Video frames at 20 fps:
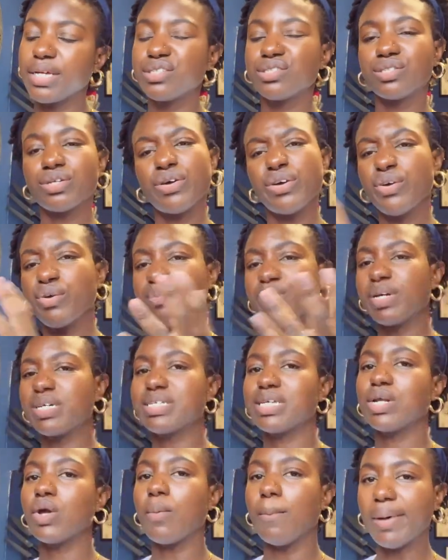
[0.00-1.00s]
So because I
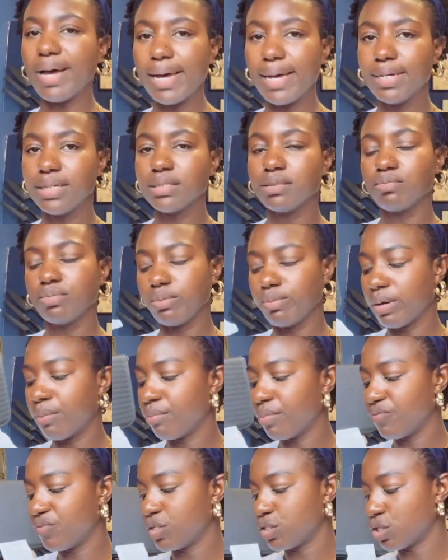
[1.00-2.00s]
don't mind, we went
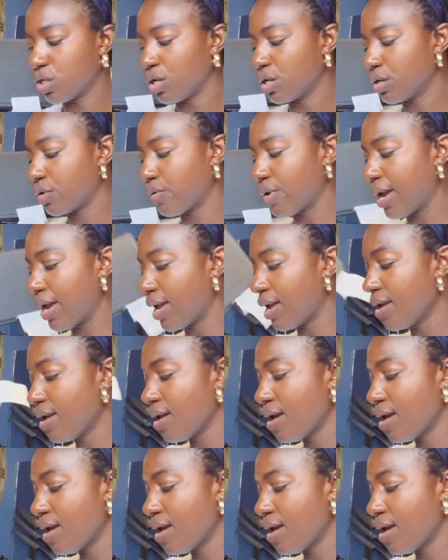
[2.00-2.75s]
with the dark gray.